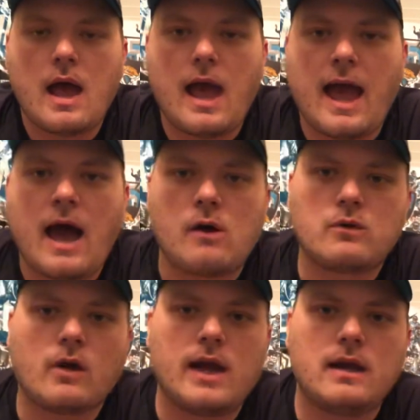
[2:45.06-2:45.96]
how
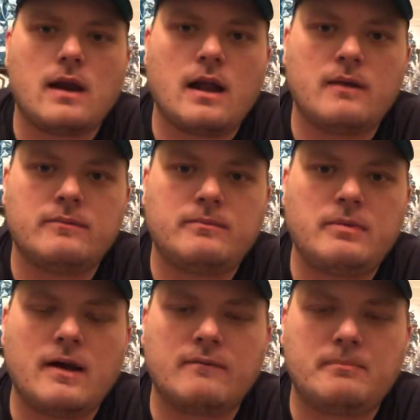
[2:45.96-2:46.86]
great a,
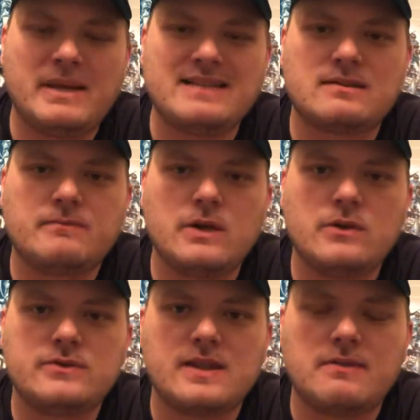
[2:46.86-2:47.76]
a piece of
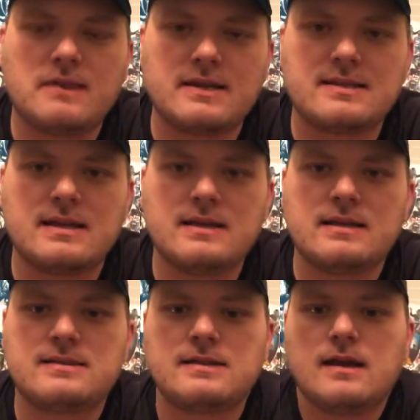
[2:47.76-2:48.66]
news that this
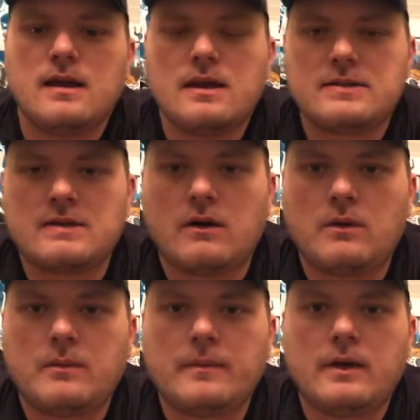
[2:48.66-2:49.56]
is.
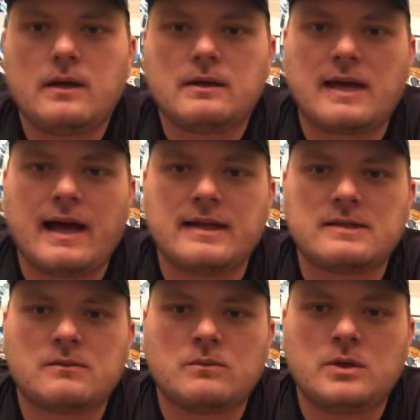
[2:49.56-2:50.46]
So
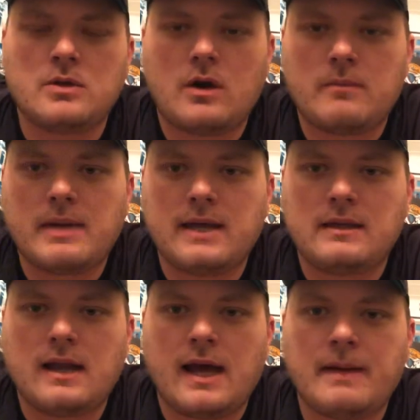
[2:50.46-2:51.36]
guys, when you go to bed
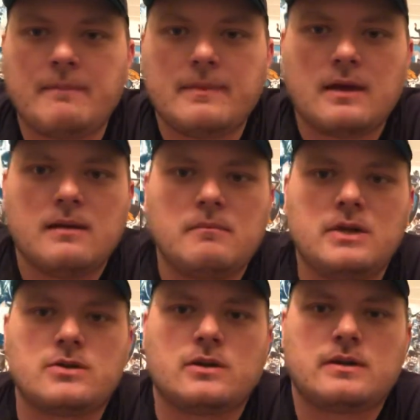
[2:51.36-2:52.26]
tonight, be
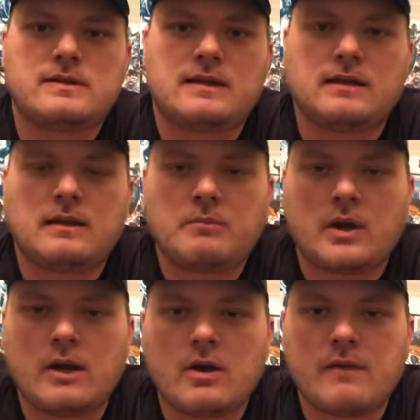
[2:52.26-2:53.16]
sure to send a
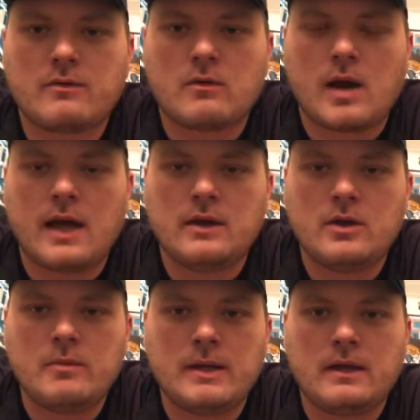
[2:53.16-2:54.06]
prayer up for Ryan
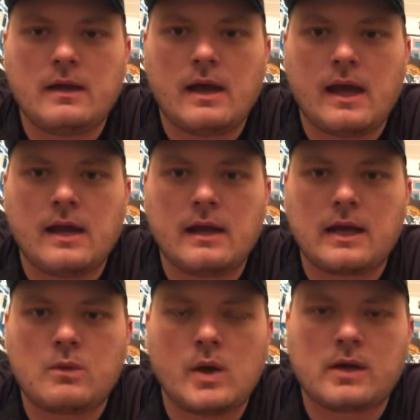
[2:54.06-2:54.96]
Newman and a
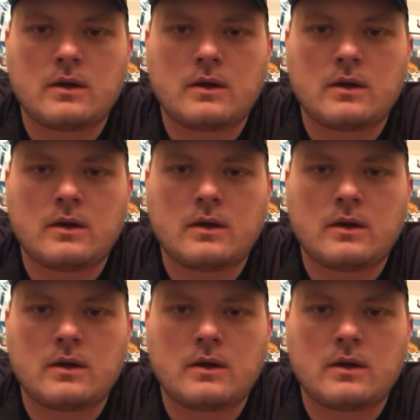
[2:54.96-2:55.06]
quick